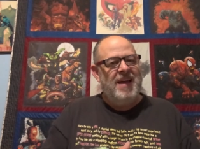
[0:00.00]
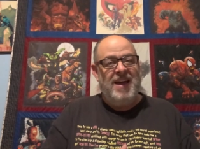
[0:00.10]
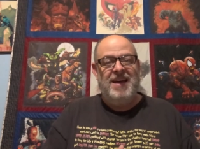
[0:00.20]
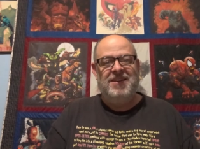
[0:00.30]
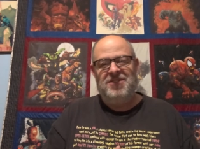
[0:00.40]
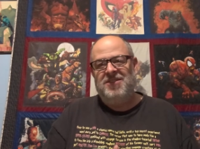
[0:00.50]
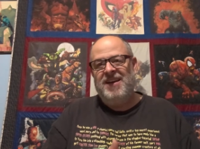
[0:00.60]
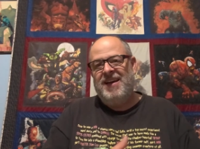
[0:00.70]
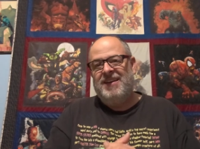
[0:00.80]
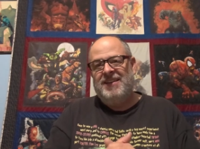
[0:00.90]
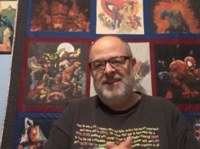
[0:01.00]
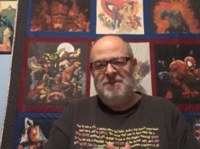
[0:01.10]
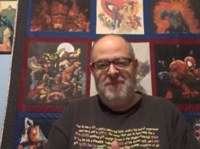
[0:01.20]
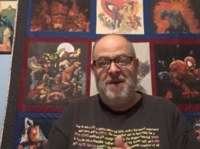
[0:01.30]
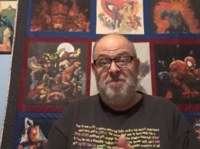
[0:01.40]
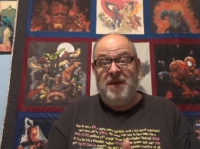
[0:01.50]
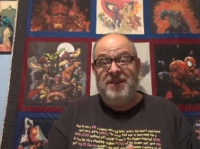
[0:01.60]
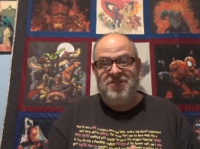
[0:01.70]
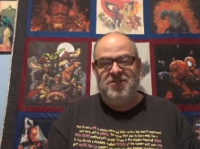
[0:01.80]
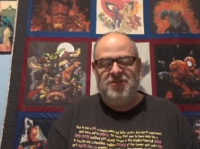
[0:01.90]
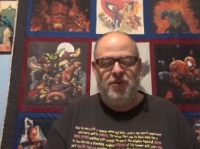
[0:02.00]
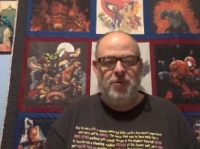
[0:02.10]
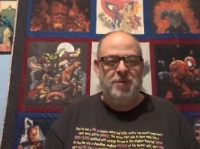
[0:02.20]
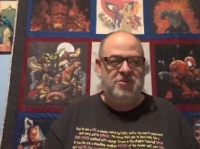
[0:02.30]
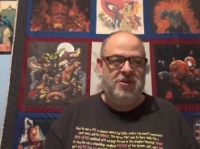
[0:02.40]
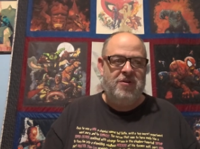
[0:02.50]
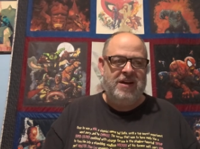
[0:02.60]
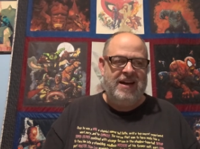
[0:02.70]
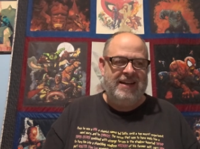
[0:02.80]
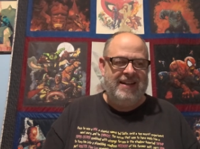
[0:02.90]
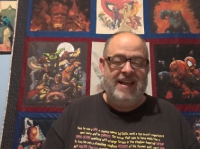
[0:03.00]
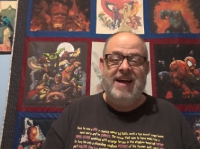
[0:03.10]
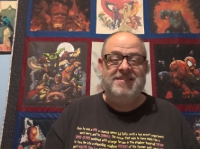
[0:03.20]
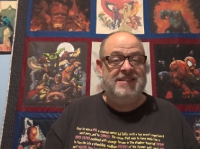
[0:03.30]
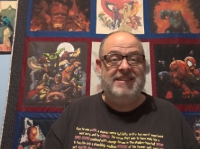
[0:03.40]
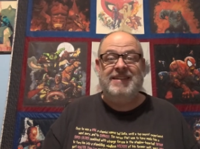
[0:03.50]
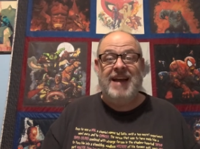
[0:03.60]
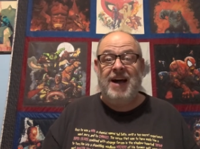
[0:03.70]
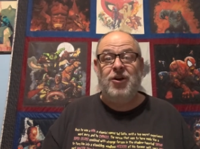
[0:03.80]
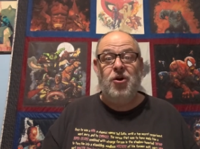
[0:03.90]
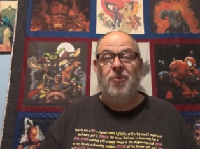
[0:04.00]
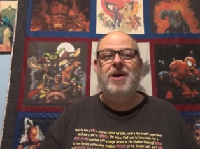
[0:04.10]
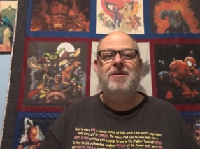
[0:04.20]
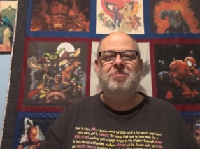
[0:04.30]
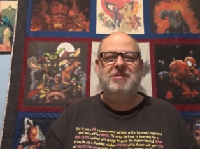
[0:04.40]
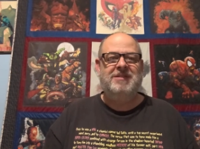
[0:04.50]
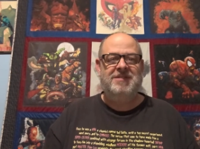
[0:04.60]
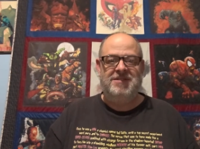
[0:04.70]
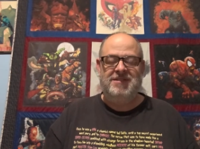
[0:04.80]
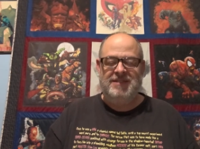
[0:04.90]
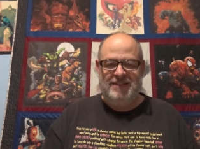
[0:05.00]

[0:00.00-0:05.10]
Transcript: as. Uh, my basis for what was going on in class, it did not go well because